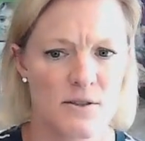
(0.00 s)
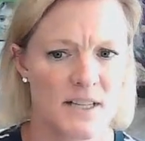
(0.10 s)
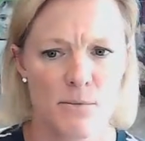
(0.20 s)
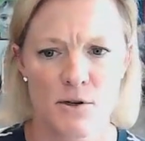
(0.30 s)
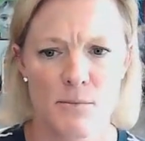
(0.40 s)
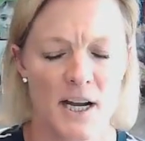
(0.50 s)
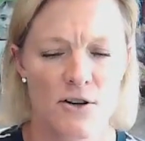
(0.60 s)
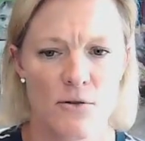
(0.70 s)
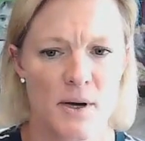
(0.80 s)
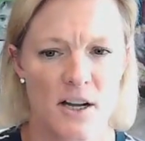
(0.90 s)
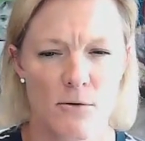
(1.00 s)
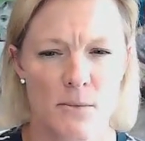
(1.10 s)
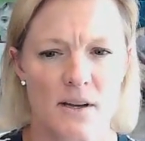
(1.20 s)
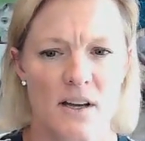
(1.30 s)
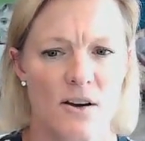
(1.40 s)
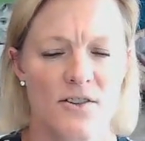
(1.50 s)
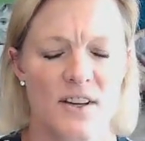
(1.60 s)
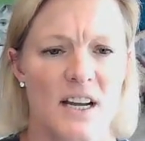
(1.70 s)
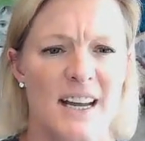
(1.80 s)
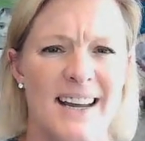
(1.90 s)
to keep your microbiome
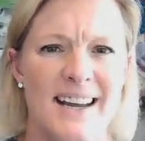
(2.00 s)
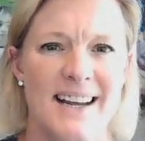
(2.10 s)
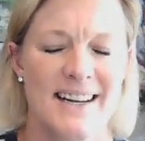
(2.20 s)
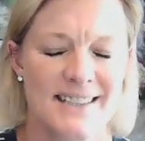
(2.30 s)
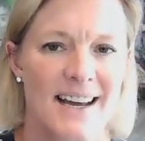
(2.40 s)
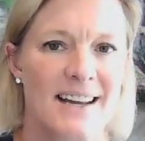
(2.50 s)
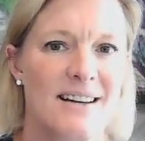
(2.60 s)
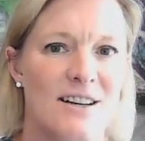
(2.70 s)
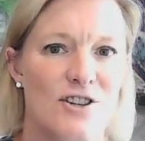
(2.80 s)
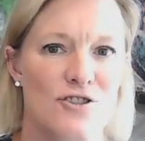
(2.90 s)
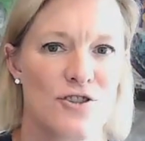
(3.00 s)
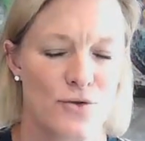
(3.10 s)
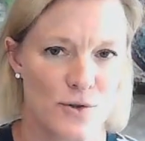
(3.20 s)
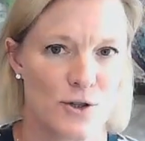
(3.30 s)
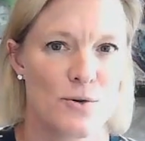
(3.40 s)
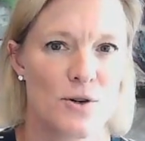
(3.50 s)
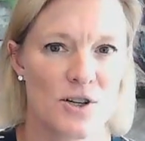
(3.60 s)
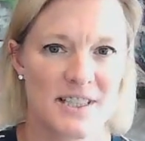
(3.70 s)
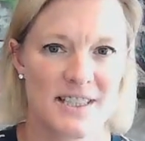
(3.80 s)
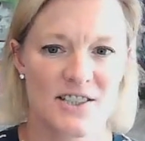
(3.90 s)
healthy. Is that true? Or
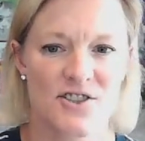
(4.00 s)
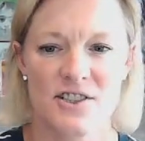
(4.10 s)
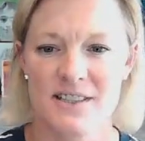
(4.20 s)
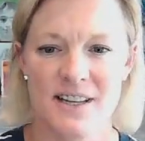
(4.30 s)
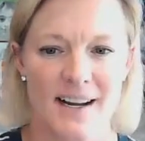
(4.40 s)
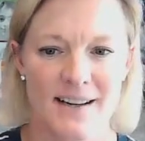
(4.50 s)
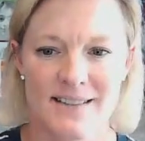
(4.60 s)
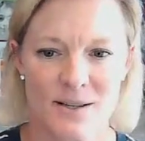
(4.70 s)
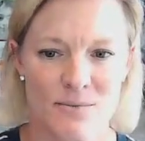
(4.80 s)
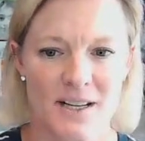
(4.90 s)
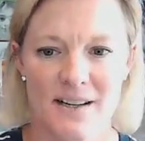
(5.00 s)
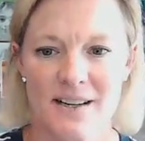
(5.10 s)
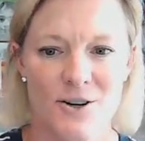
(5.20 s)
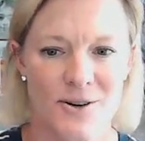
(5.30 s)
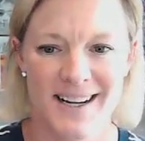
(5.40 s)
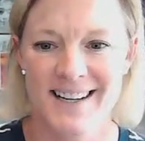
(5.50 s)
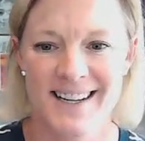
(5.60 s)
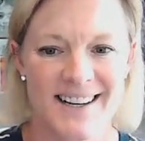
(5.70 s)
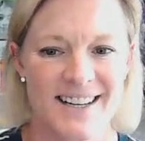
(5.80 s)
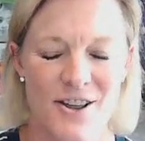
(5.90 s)
is this just like something,
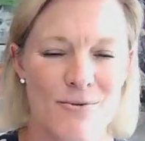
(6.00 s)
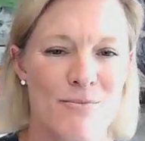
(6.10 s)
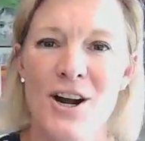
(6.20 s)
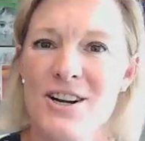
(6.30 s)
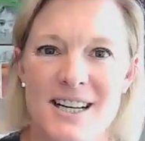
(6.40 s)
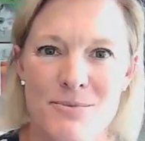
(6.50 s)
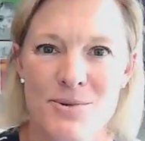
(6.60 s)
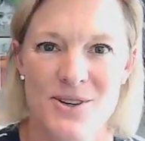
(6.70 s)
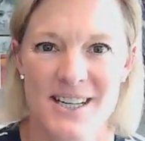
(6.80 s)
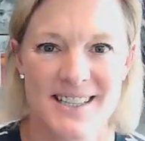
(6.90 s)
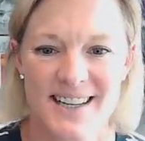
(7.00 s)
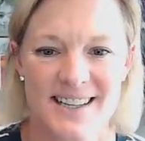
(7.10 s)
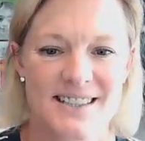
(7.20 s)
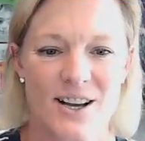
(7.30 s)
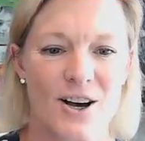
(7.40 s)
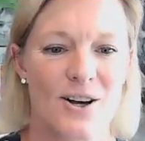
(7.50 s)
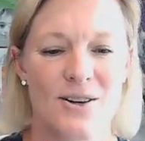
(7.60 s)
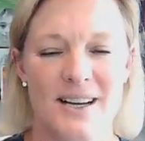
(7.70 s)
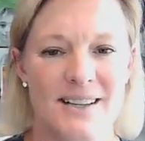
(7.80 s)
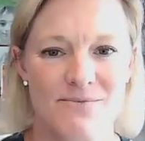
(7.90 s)
again, another marketing ploy to get us
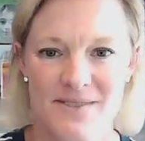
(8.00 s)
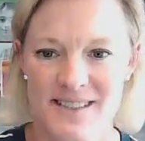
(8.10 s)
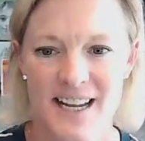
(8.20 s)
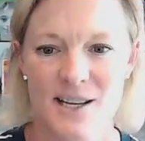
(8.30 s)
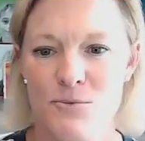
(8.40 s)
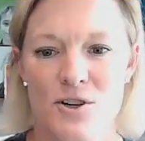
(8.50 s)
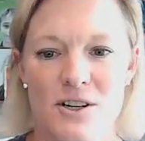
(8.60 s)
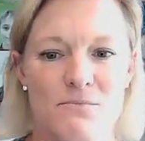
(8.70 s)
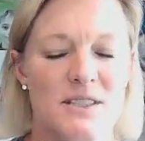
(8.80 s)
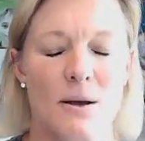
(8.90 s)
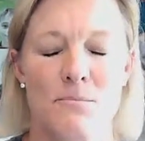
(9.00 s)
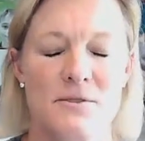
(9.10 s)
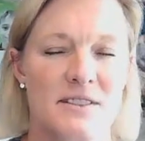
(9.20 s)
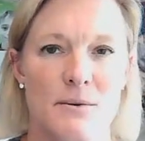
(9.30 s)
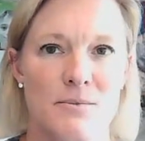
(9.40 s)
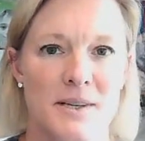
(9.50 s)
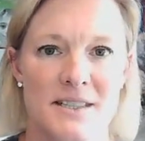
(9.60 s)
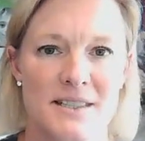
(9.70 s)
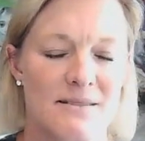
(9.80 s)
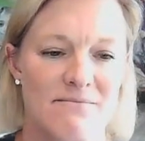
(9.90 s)
all taking more
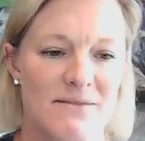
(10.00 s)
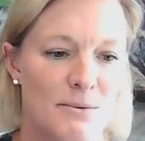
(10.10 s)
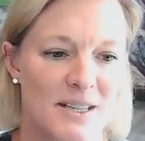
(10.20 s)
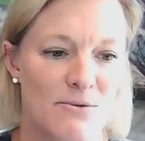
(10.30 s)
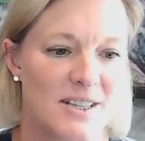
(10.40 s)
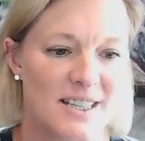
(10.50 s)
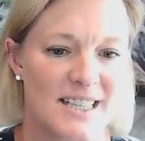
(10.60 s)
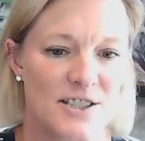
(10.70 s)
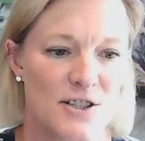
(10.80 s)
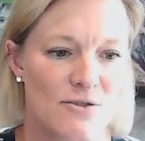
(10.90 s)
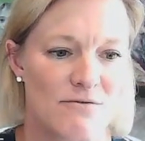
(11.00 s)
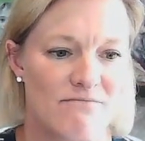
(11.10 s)
supplements than we really need to?